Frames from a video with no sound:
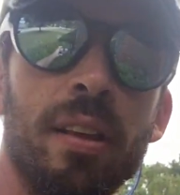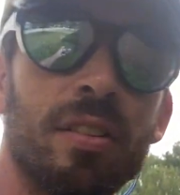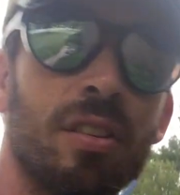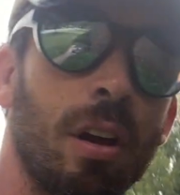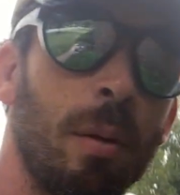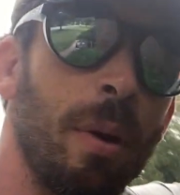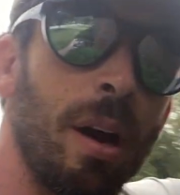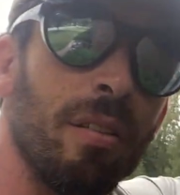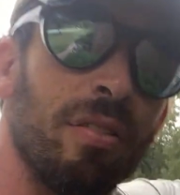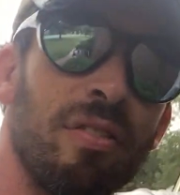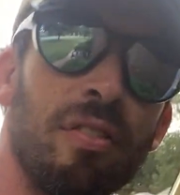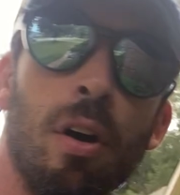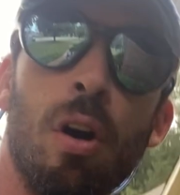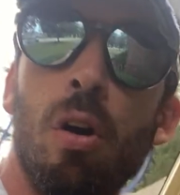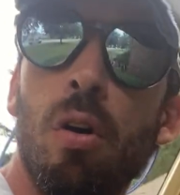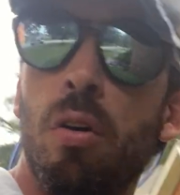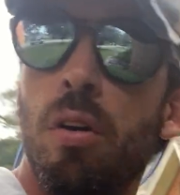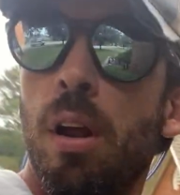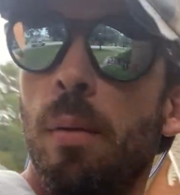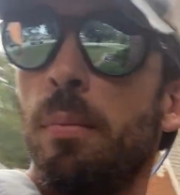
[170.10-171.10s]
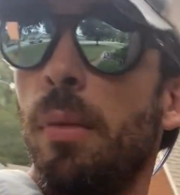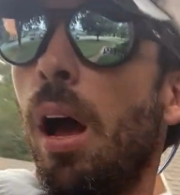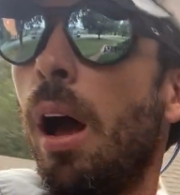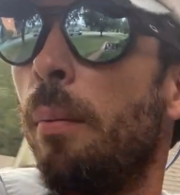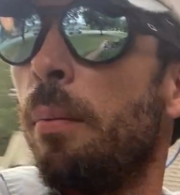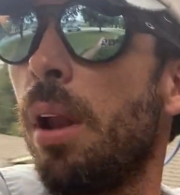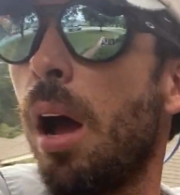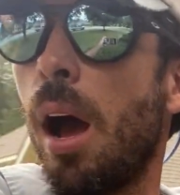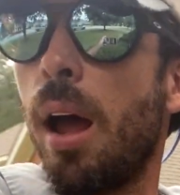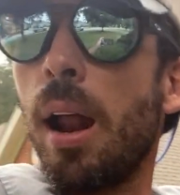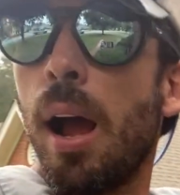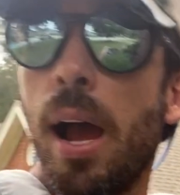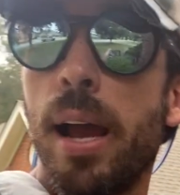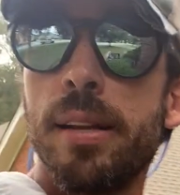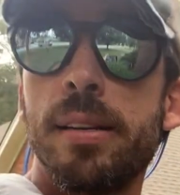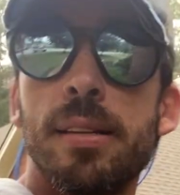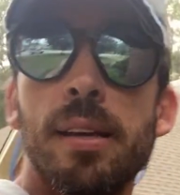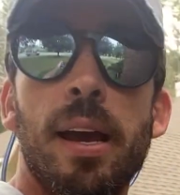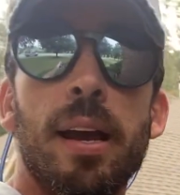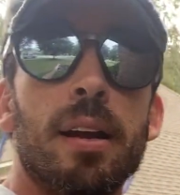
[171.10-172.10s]
this on my phone. I'm not high
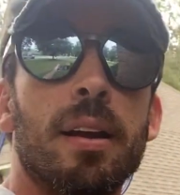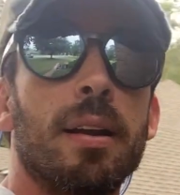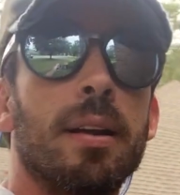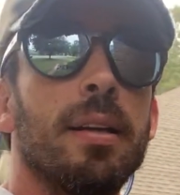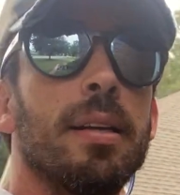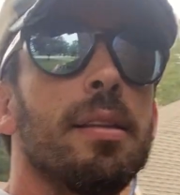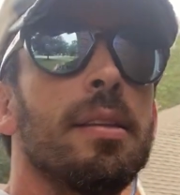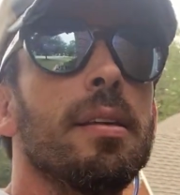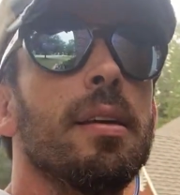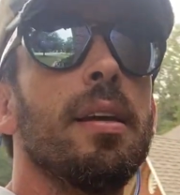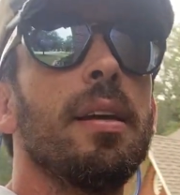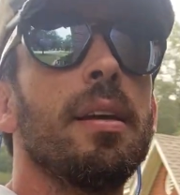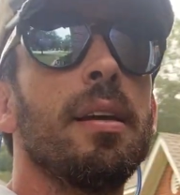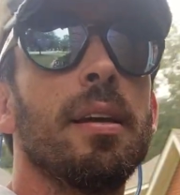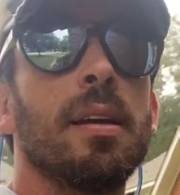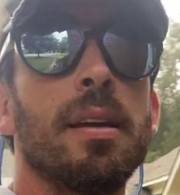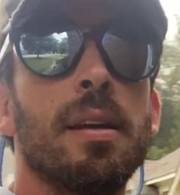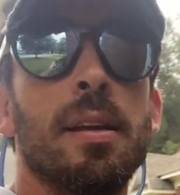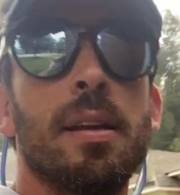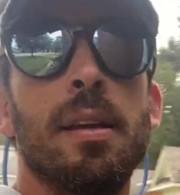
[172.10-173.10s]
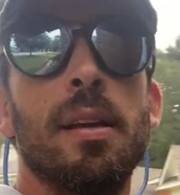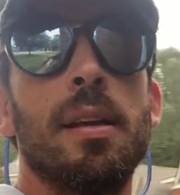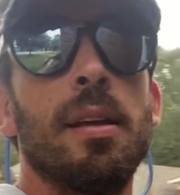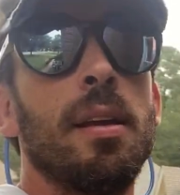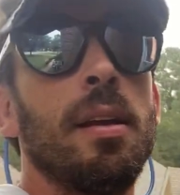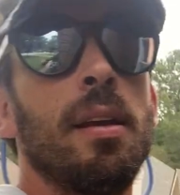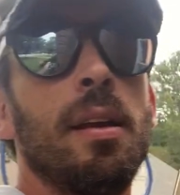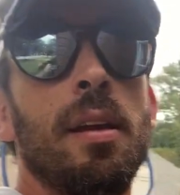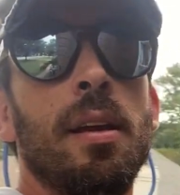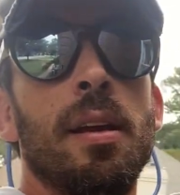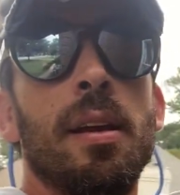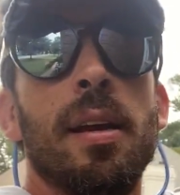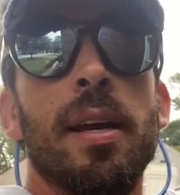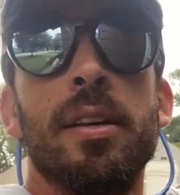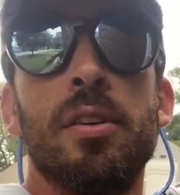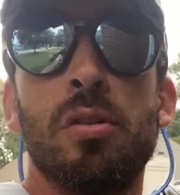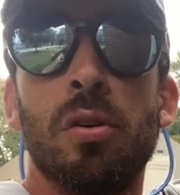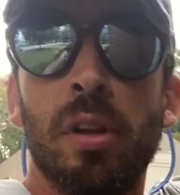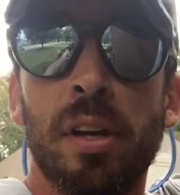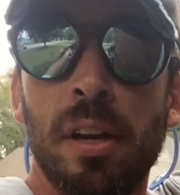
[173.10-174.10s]
tech or anything
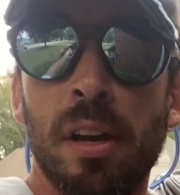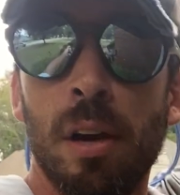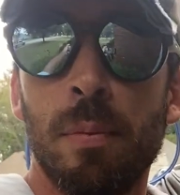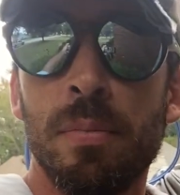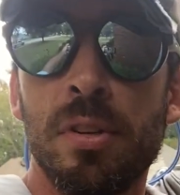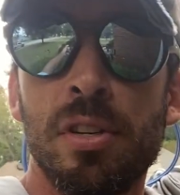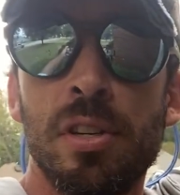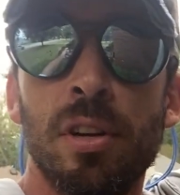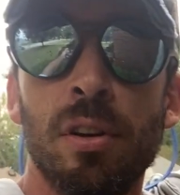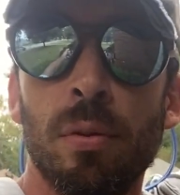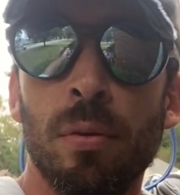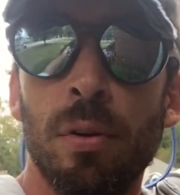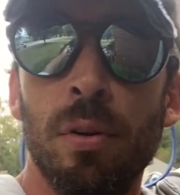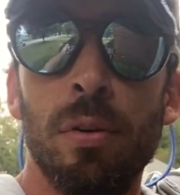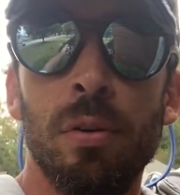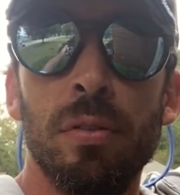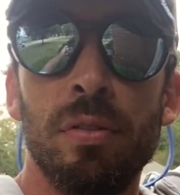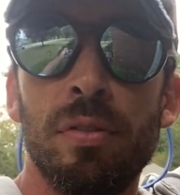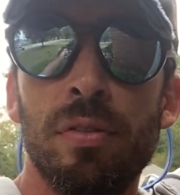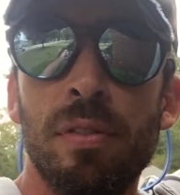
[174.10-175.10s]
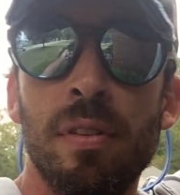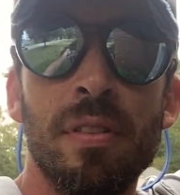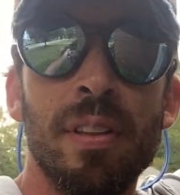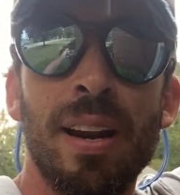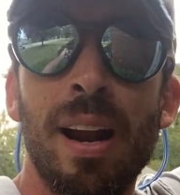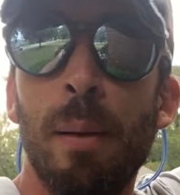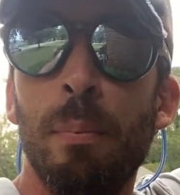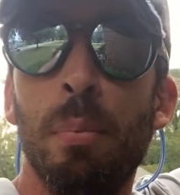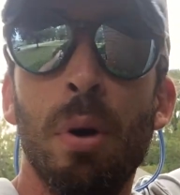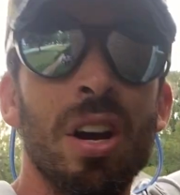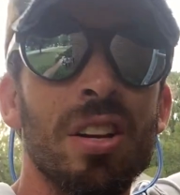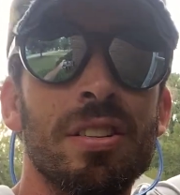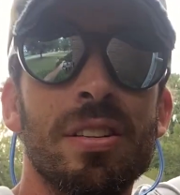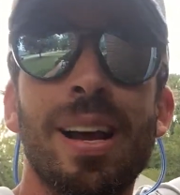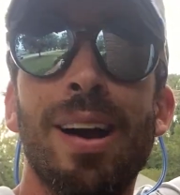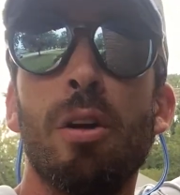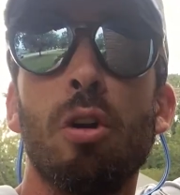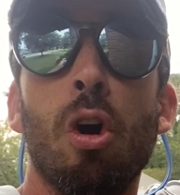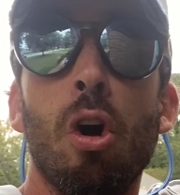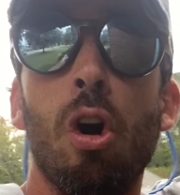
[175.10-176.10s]
until it comes to your roof. Then I bust
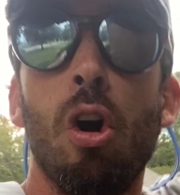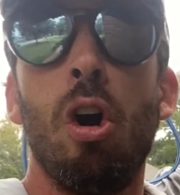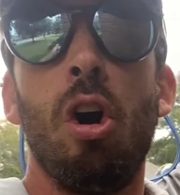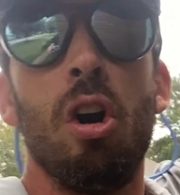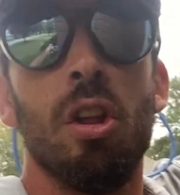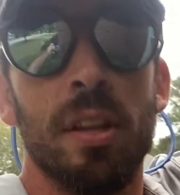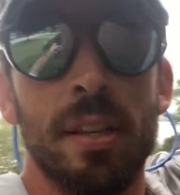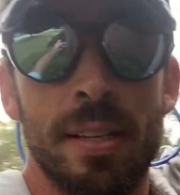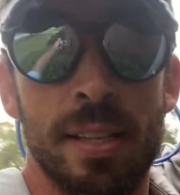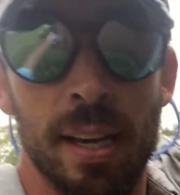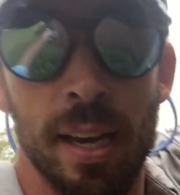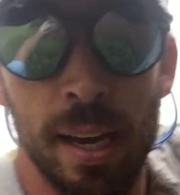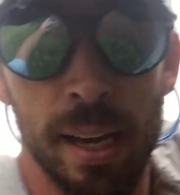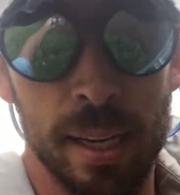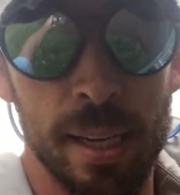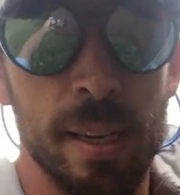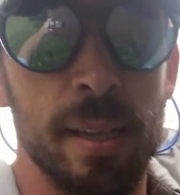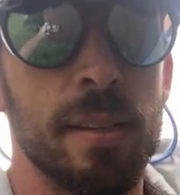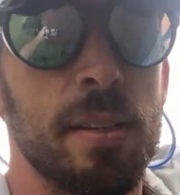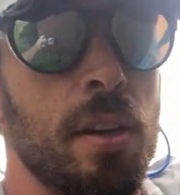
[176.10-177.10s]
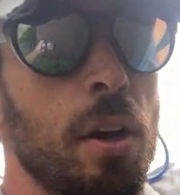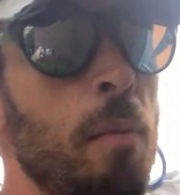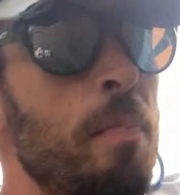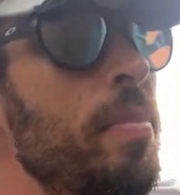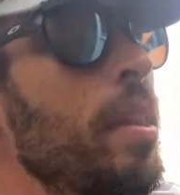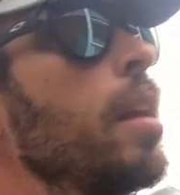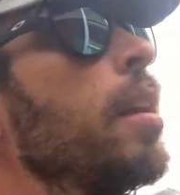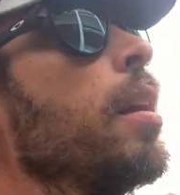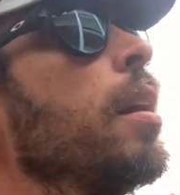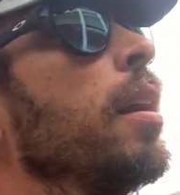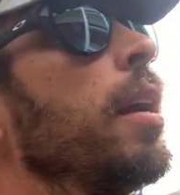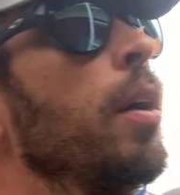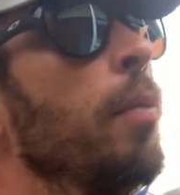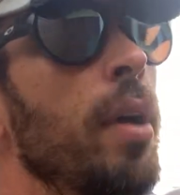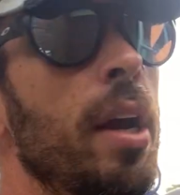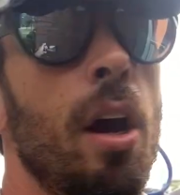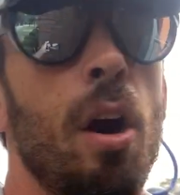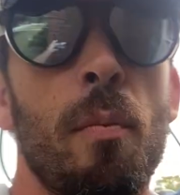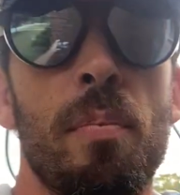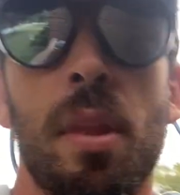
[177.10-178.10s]
out all the tech. So here we
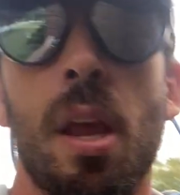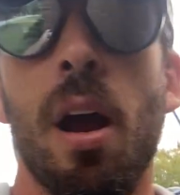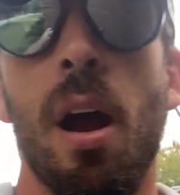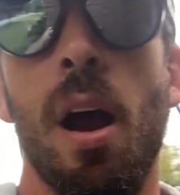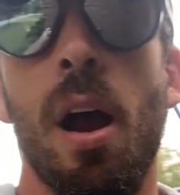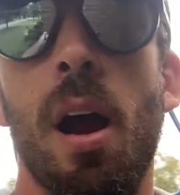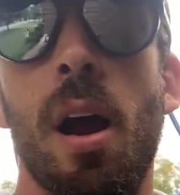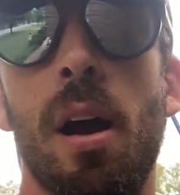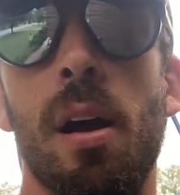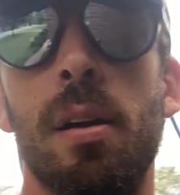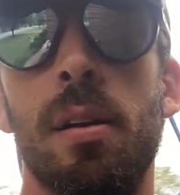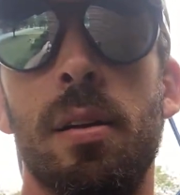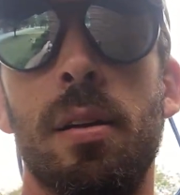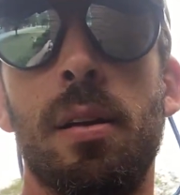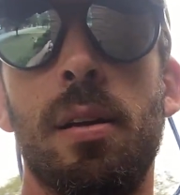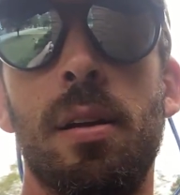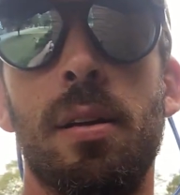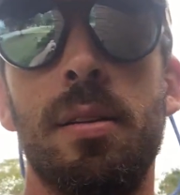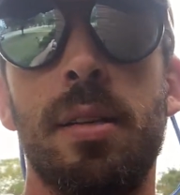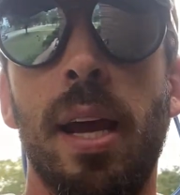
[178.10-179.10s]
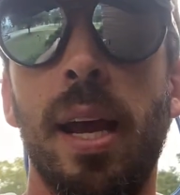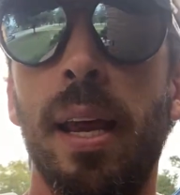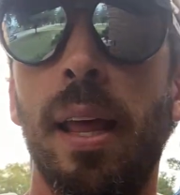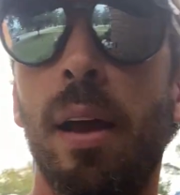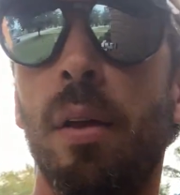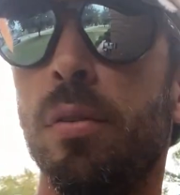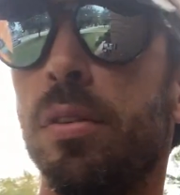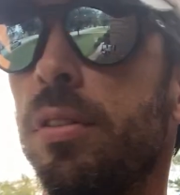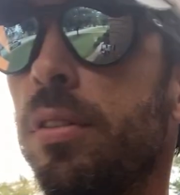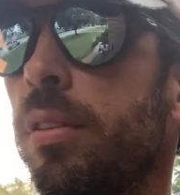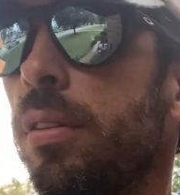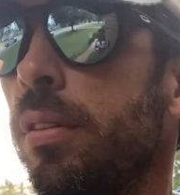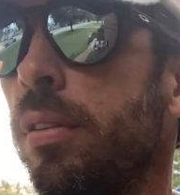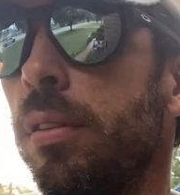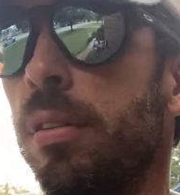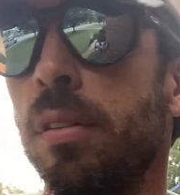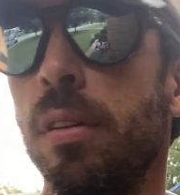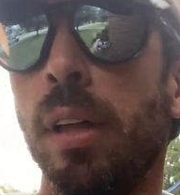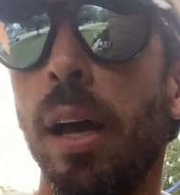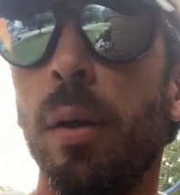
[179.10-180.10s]
go. Dang, that was
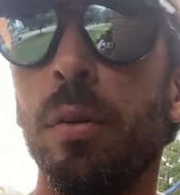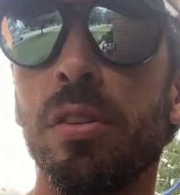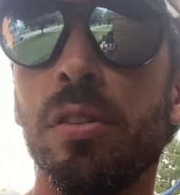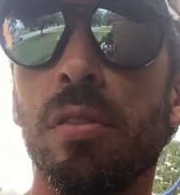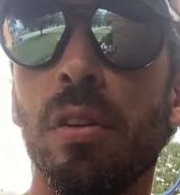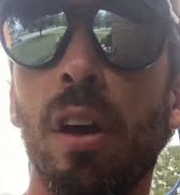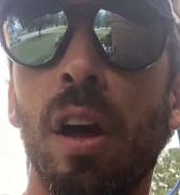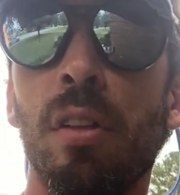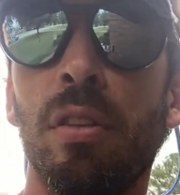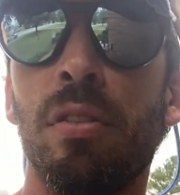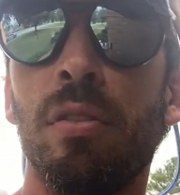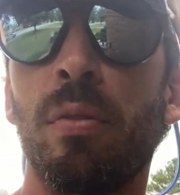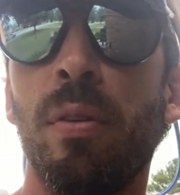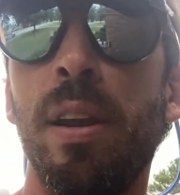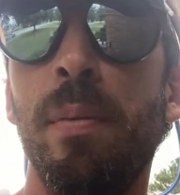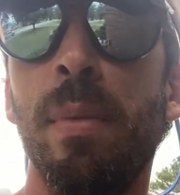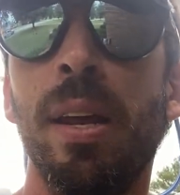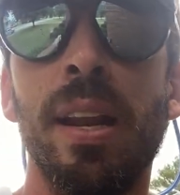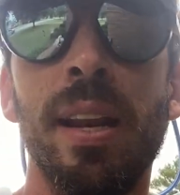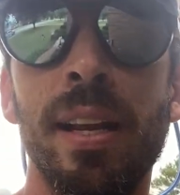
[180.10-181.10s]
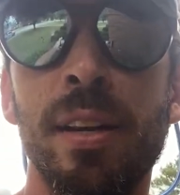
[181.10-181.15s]
a 3-minute